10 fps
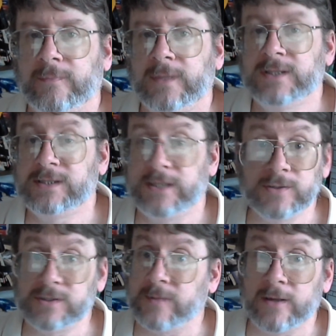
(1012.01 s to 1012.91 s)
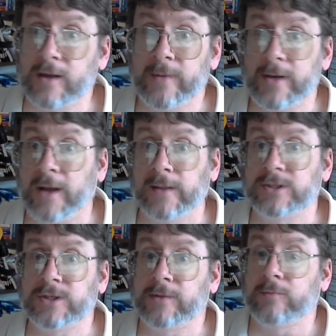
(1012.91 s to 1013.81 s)
This used to be common
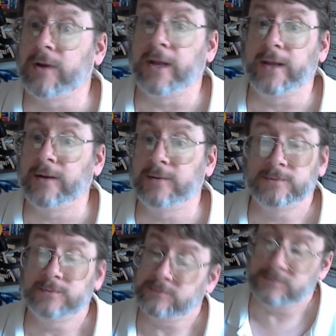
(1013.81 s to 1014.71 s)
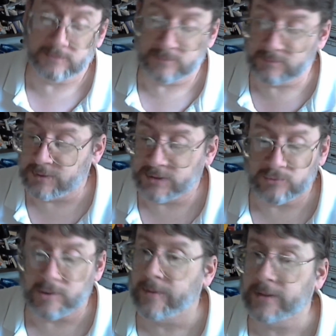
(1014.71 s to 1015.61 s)
knowledge on the right, but
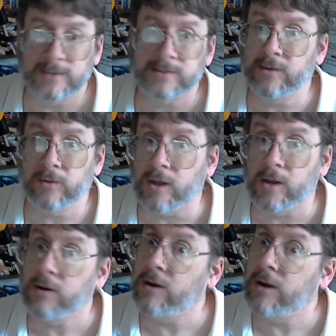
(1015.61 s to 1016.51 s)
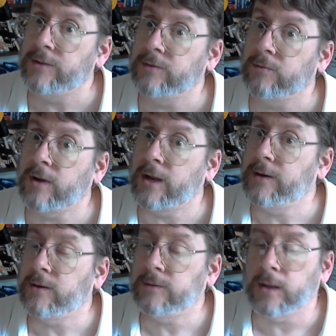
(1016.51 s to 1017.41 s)
Trumplicans are no longer on the right,
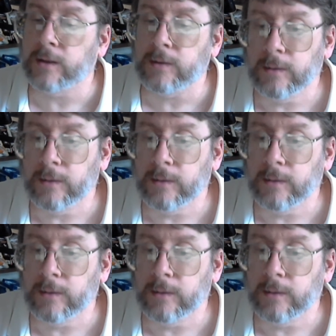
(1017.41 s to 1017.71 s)
are they?